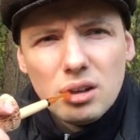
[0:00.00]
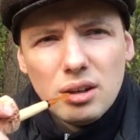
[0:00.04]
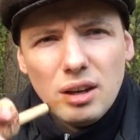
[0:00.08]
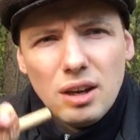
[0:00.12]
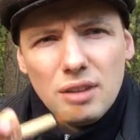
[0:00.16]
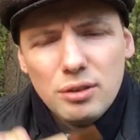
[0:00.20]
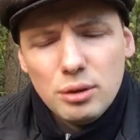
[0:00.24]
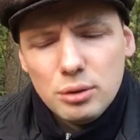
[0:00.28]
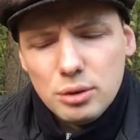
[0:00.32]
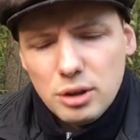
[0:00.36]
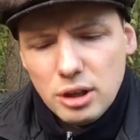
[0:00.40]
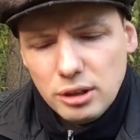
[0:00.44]
I
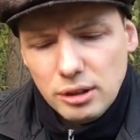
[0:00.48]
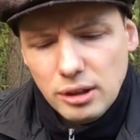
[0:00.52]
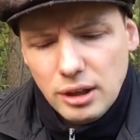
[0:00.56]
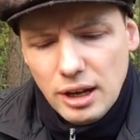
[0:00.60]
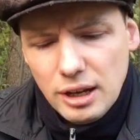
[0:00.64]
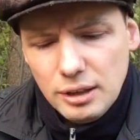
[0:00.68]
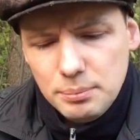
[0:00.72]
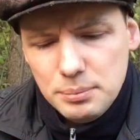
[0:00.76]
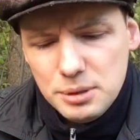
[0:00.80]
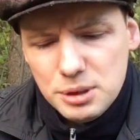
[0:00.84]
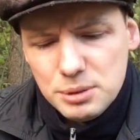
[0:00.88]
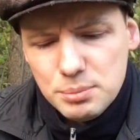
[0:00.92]
thought
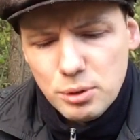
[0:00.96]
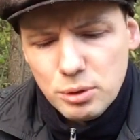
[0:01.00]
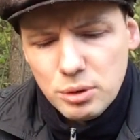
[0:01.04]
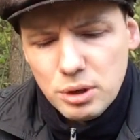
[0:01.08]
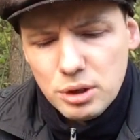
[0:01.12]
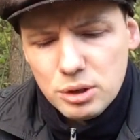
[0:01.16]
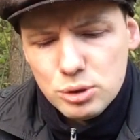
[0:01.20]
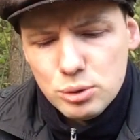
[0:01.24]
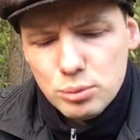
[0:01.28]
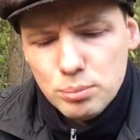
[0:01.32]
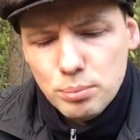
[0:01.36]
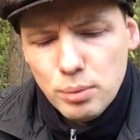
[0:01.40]
I'd be
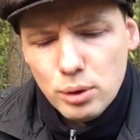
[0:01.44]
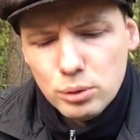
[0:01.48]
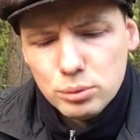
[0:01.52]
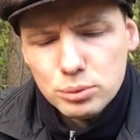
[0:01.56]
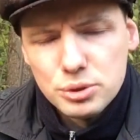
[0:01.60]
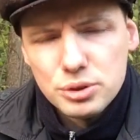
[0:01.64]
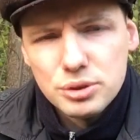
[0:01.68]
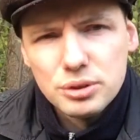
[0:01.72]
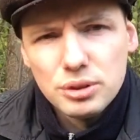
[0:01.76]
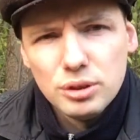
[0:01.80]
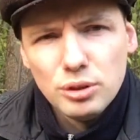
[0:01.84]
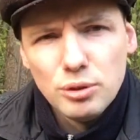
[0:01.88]
smoking two
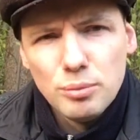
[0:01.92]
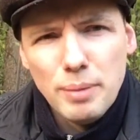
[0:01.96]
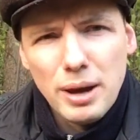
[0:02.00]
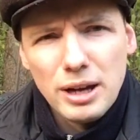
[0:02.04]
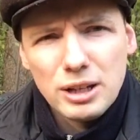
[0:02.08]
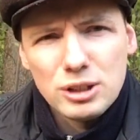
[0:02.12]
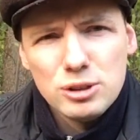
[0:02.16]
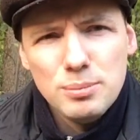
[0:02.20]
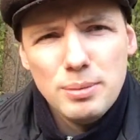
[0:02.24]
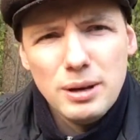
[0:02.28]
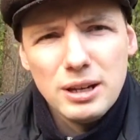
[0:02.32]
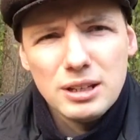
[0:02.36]
bowls,
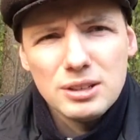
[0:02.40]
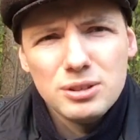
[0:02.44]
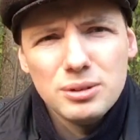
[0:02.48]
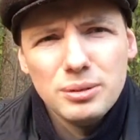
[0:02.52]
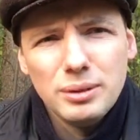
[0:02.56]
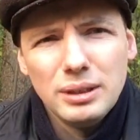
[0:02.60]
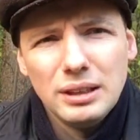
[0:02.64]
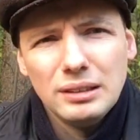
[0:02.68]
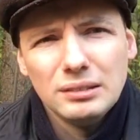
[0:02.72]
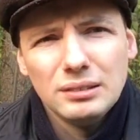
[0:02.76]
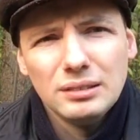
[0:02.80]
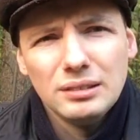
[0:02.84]
back to back, so
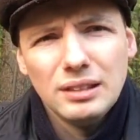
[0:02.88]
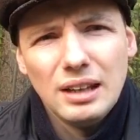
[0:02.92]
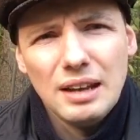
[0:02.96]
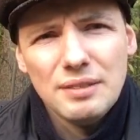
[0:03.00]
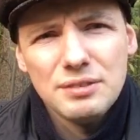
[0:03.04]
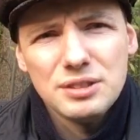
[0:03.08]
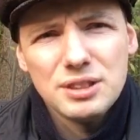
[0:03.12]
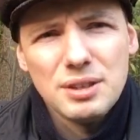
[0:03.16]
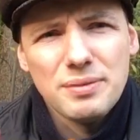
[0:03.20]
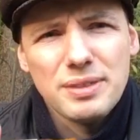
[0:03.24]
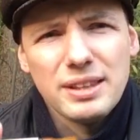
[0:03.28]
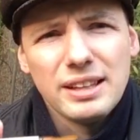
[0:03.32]
I'll
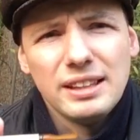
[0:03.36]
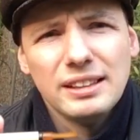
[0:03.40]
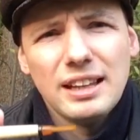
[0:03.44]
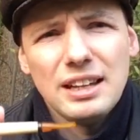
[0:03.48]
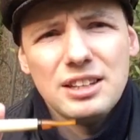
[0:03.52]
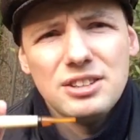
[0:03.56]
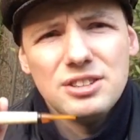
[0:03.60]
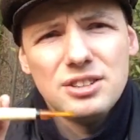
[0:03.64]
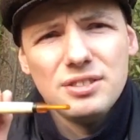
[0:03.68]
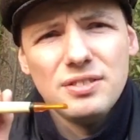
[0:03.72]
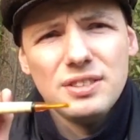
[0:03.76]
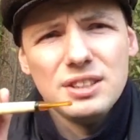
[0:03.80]
have something
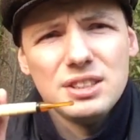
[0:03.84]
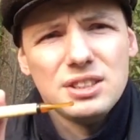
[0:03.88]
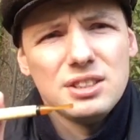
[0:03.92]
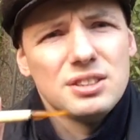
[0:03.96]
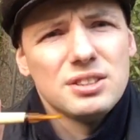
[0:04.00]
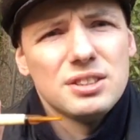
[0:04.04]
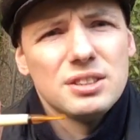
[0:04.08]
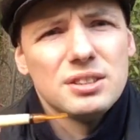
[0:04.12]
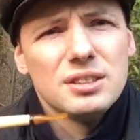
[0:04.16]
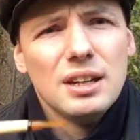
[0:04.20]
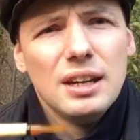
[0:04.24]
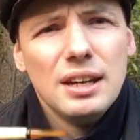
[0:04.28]
lighter, and this
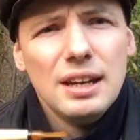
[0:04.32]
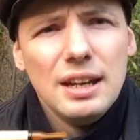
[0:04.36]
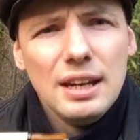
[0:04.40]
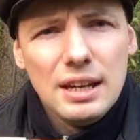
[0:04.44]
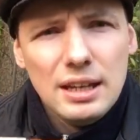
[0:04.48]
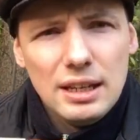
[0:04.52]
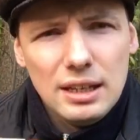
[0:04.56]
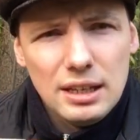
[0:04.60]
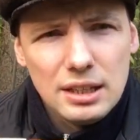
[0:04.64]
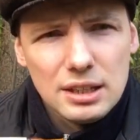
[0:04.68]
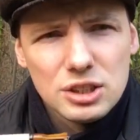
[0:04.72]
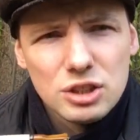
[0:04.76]
is
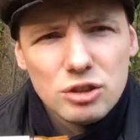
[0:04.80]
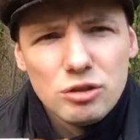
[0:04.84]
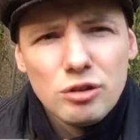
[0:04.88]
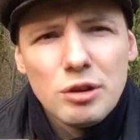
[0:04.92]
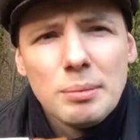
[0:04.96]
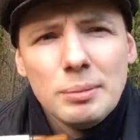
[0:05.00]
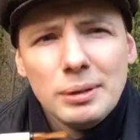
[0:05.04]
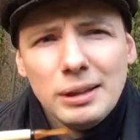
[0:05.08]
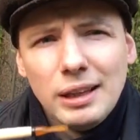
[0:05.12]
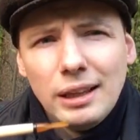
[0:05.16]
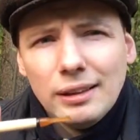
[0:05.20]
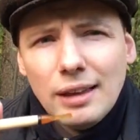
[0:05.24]

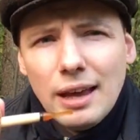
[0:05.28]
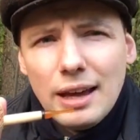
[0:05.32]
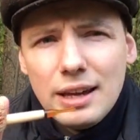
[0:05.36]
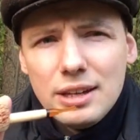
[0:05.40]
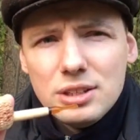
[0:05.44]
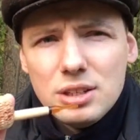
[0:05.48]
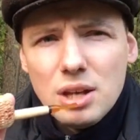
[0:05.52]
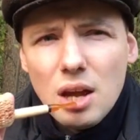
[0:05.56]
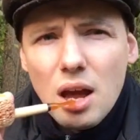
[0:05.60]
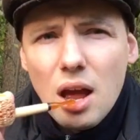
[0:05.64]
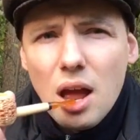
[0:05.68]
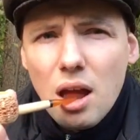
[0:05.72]
extremely
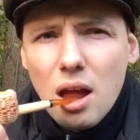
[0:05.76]
light.